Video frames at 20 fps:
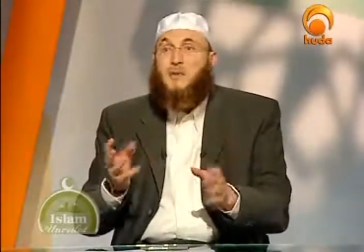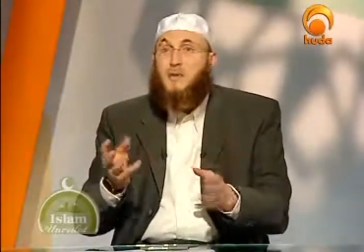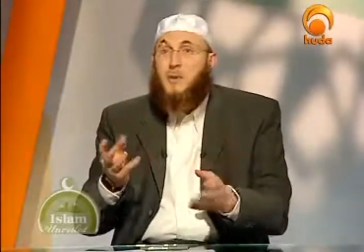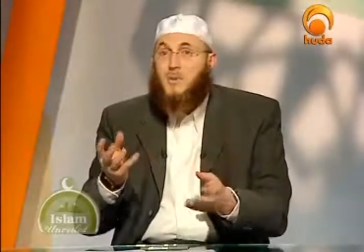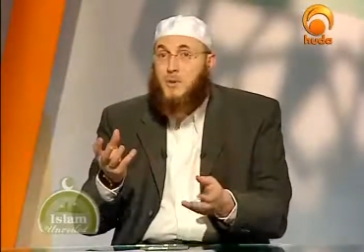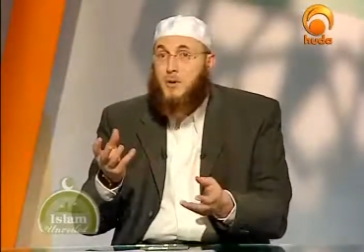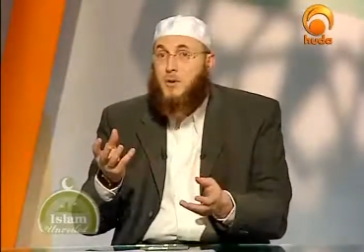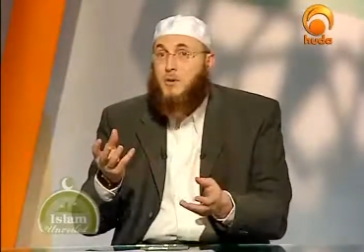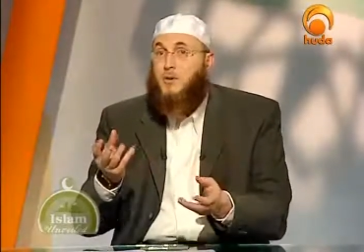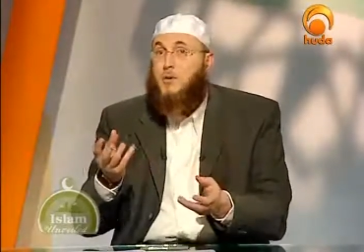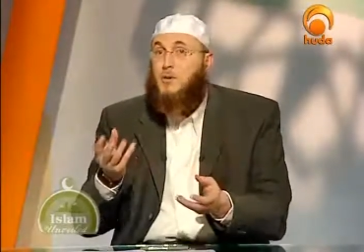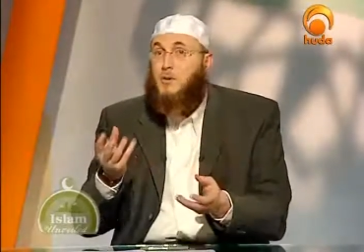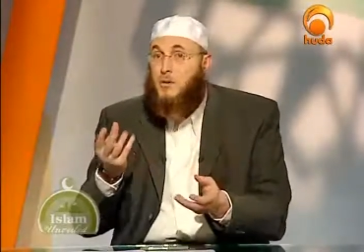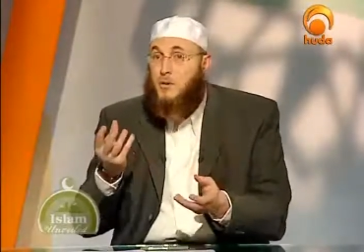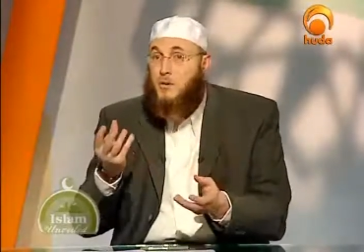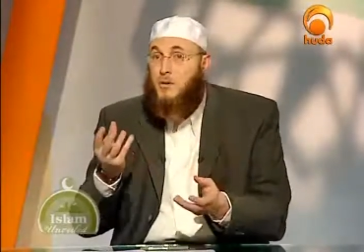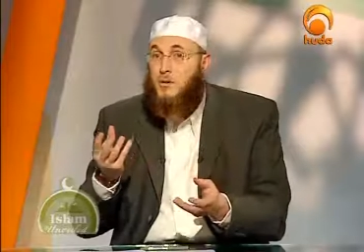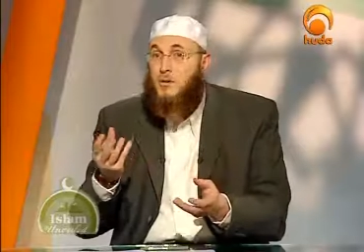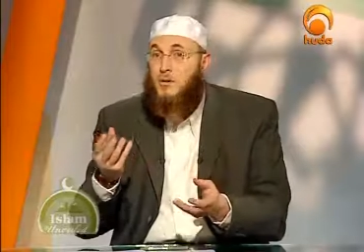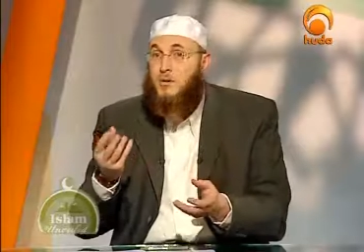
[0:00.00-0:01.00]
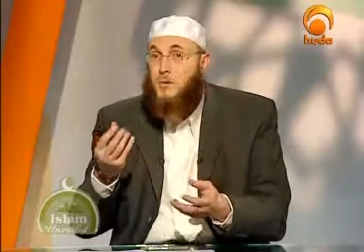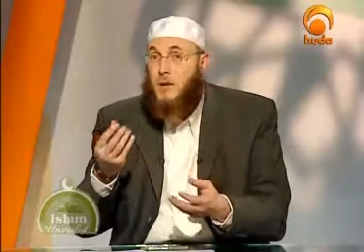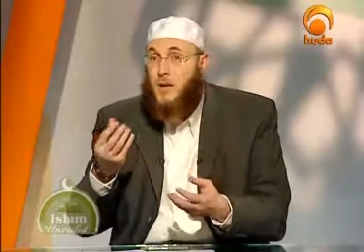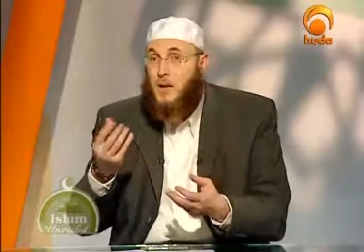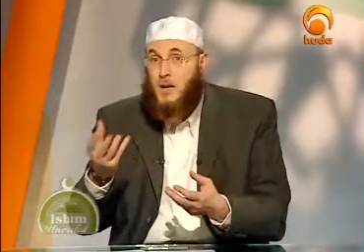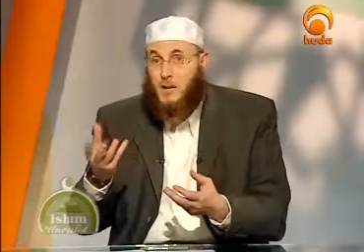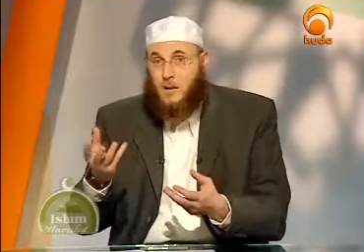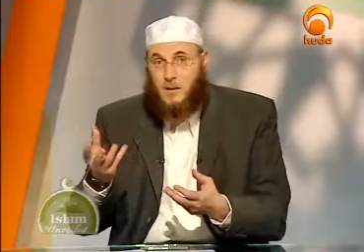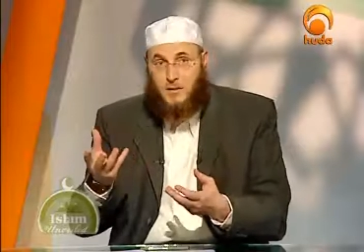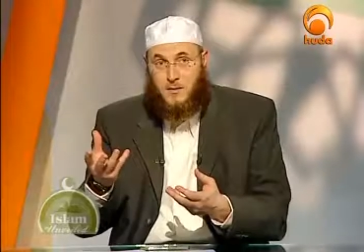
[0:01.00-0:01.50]
If the person shows
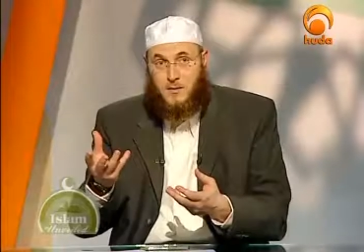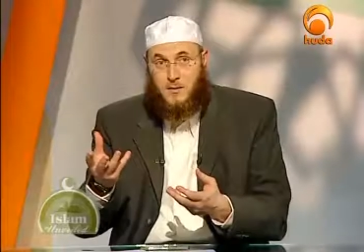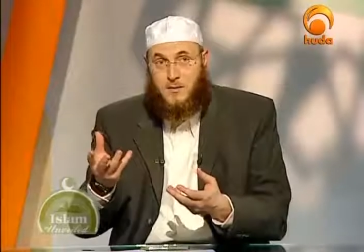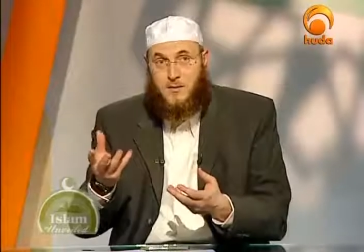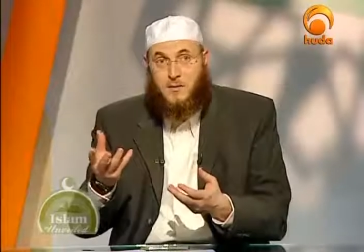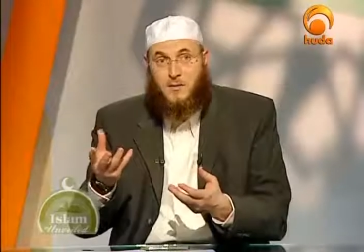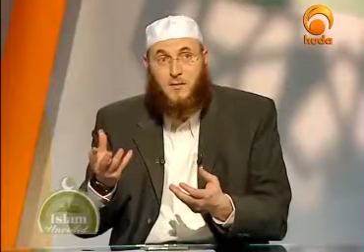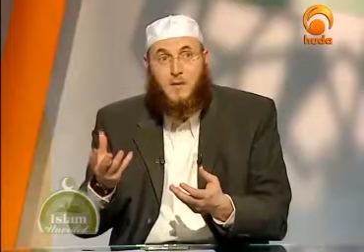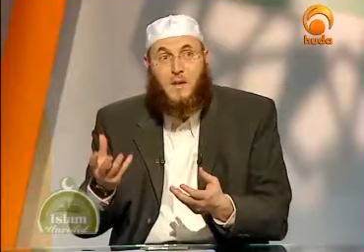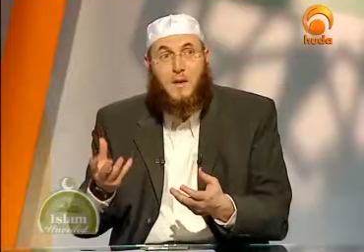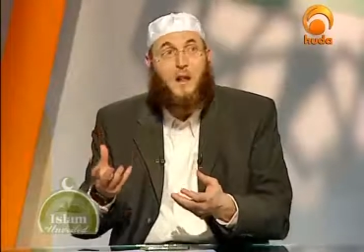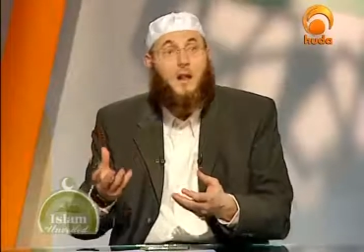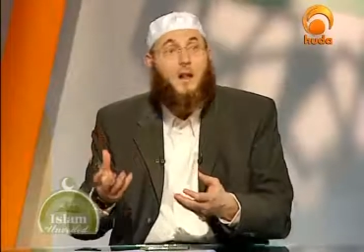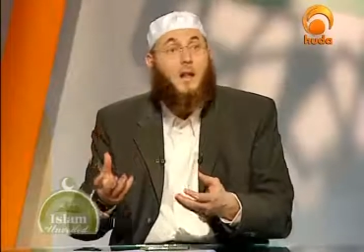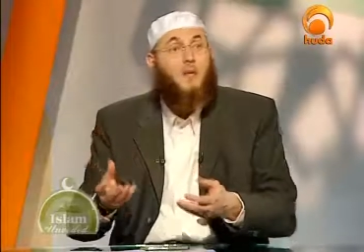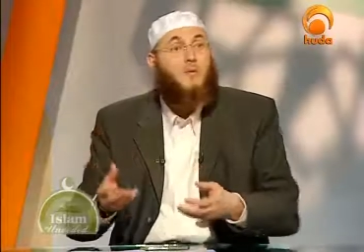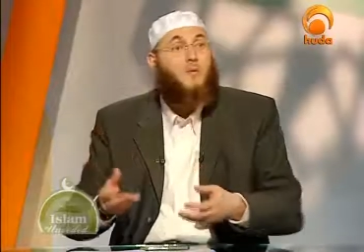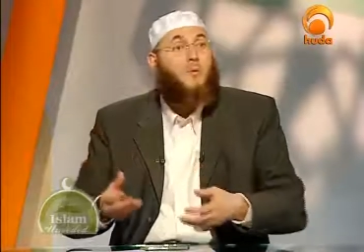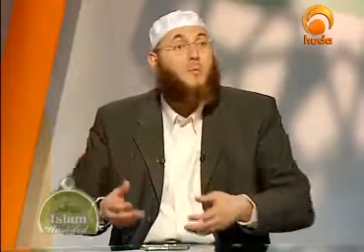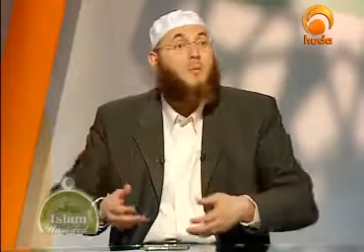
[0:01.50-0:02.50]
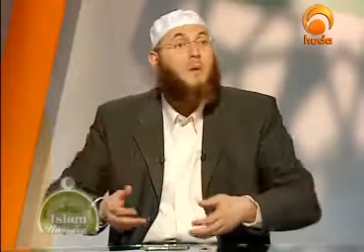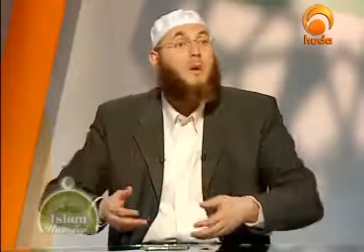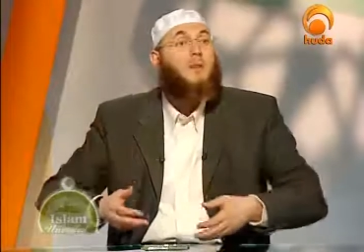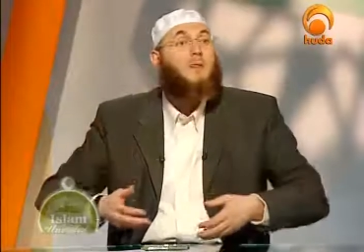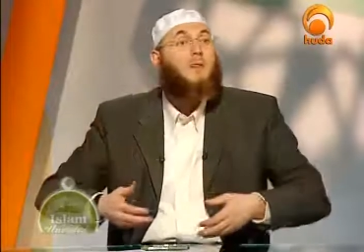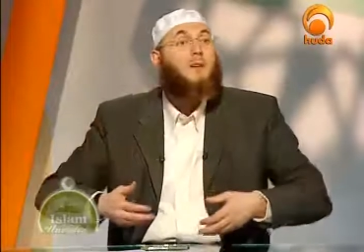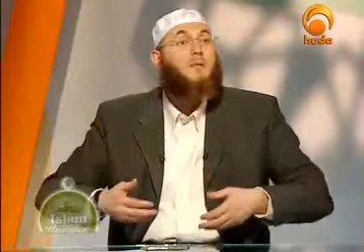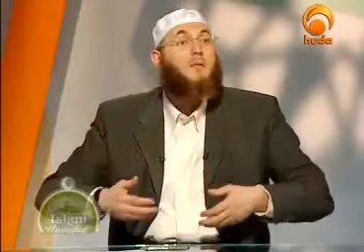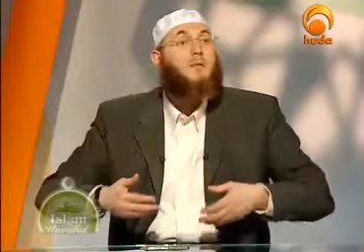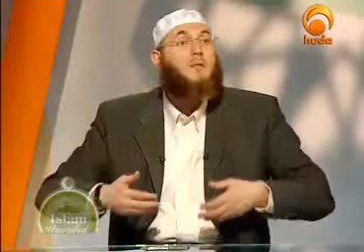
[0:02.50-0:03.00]
willingness, then Allah the
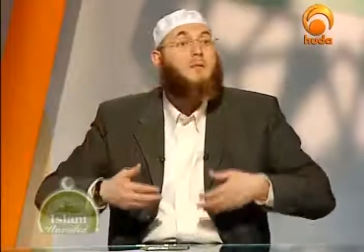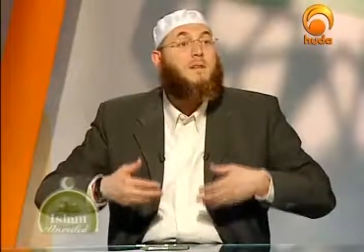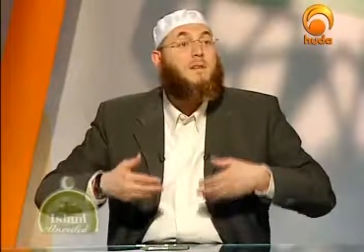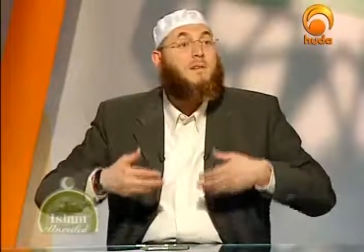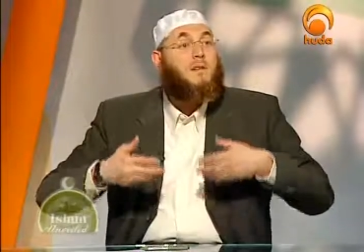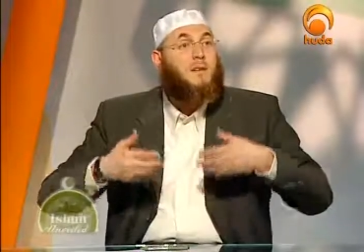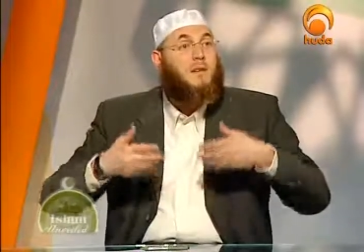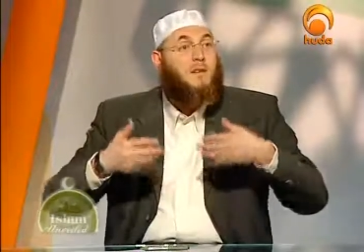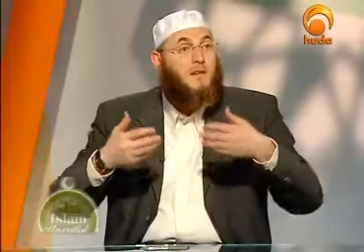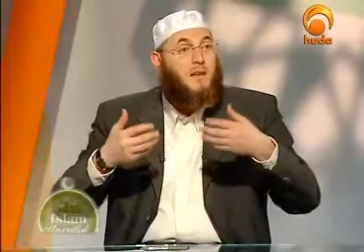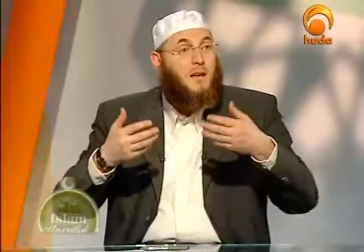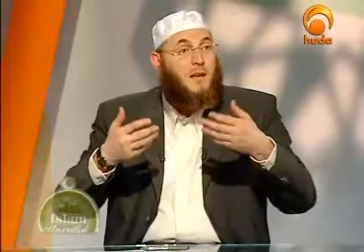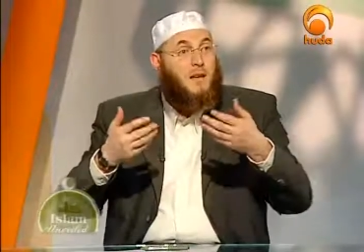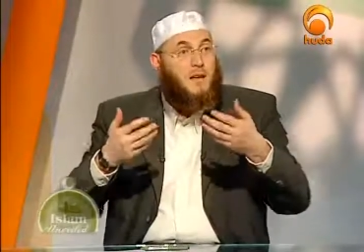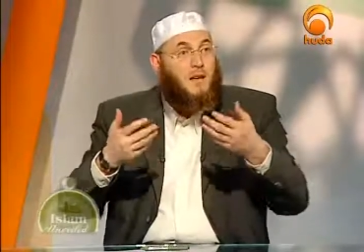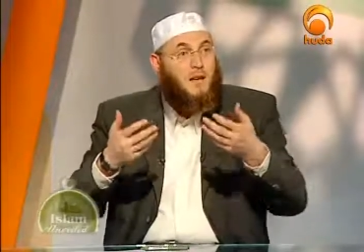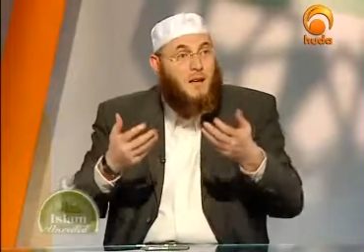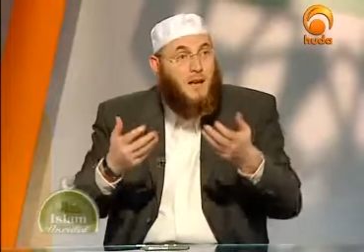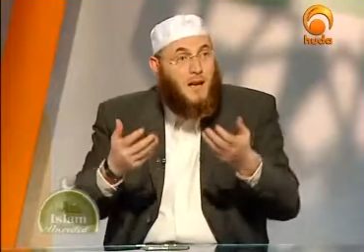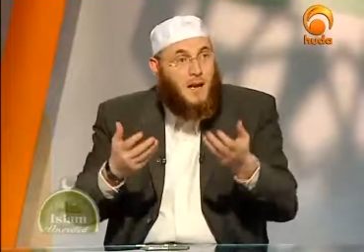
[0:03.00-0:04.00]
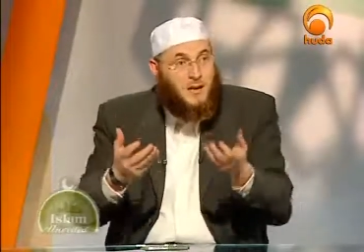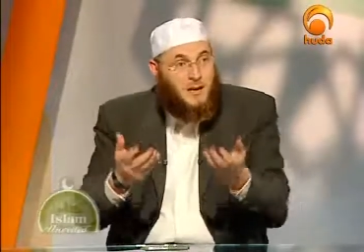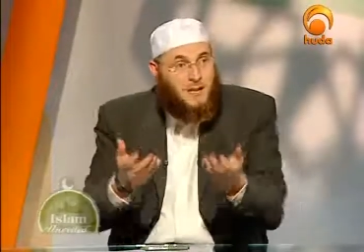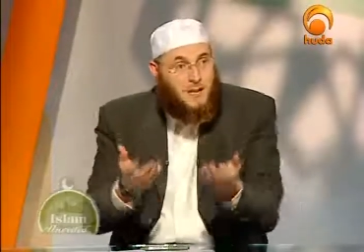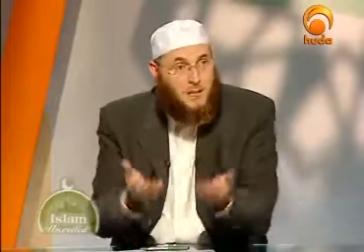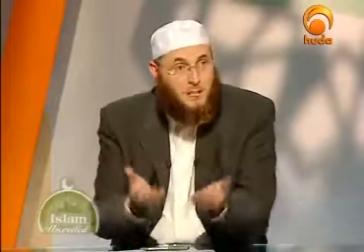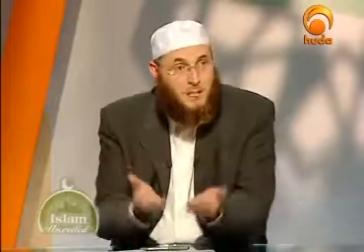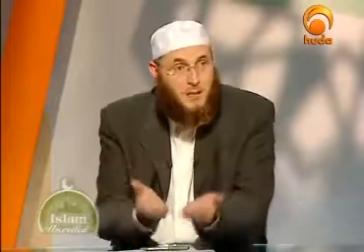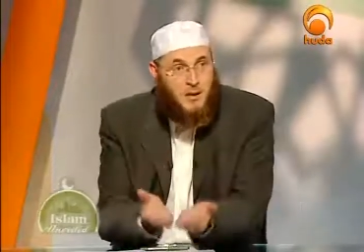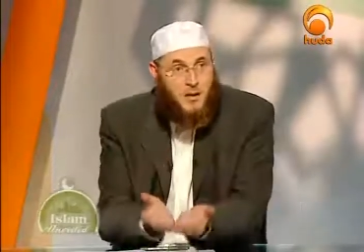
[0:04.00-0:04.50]
Almighty would facilitate
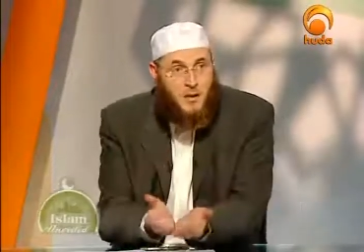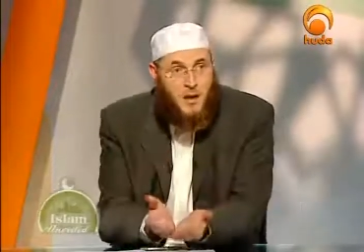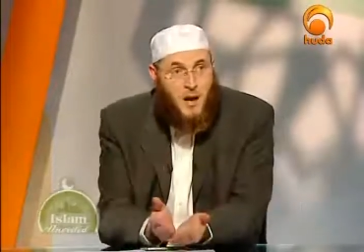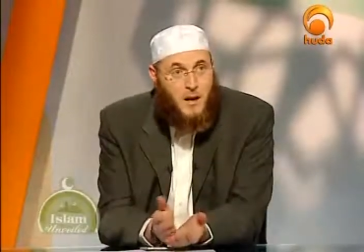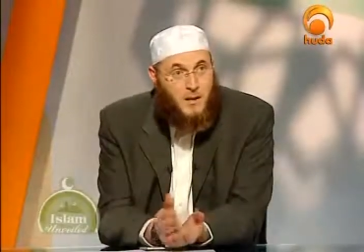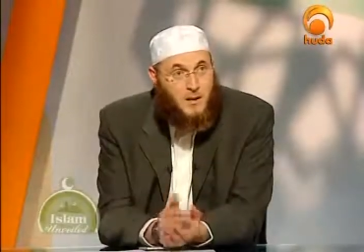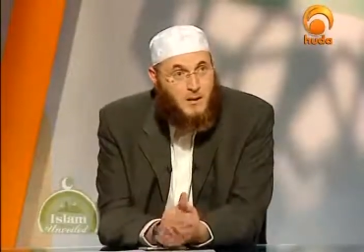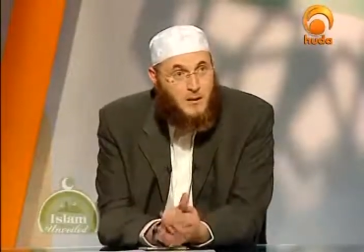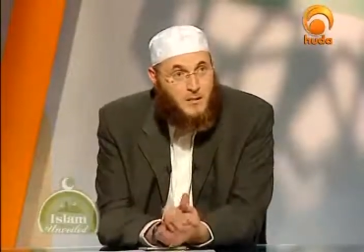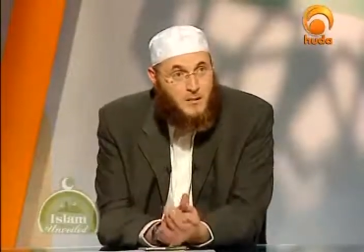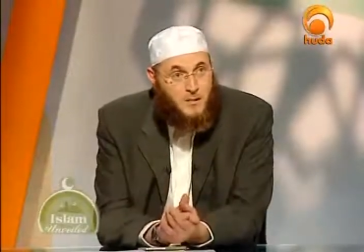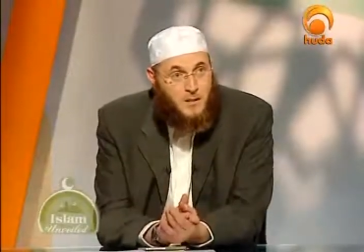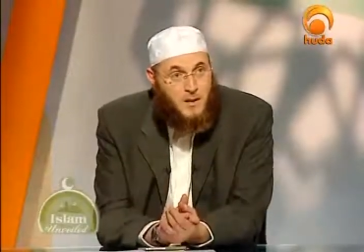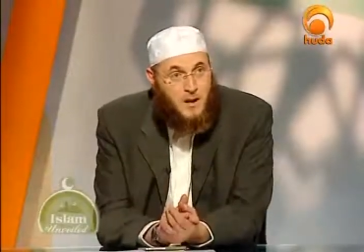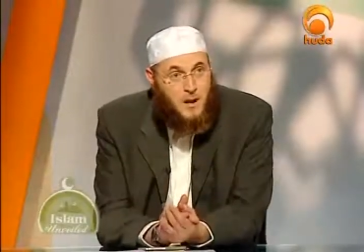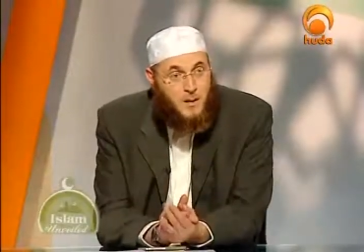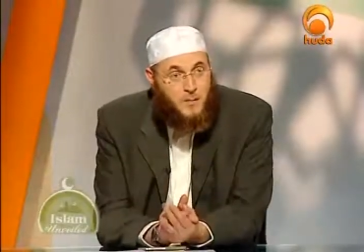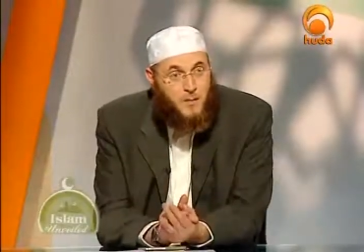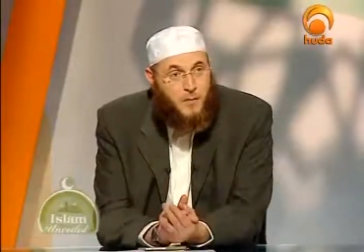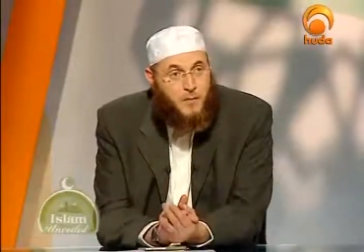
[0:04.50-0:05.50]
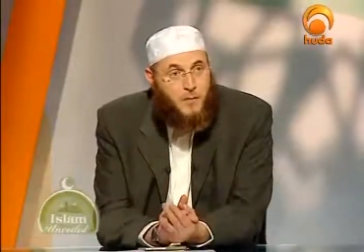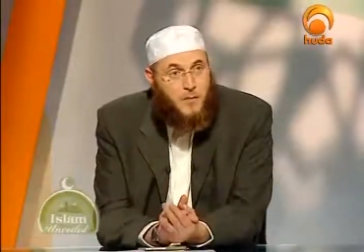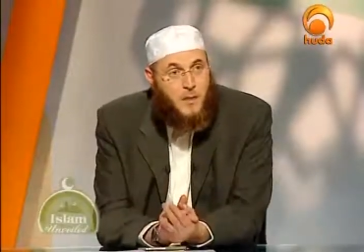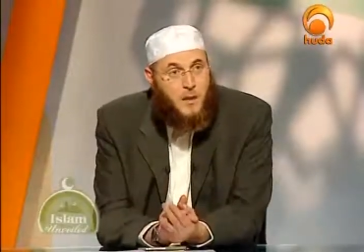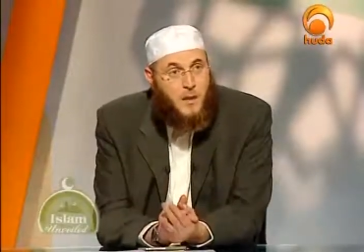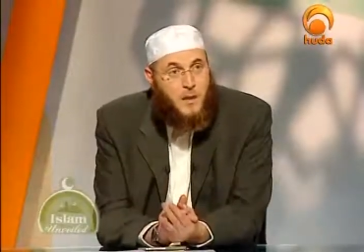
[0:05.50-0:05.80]
accepting guidance for him.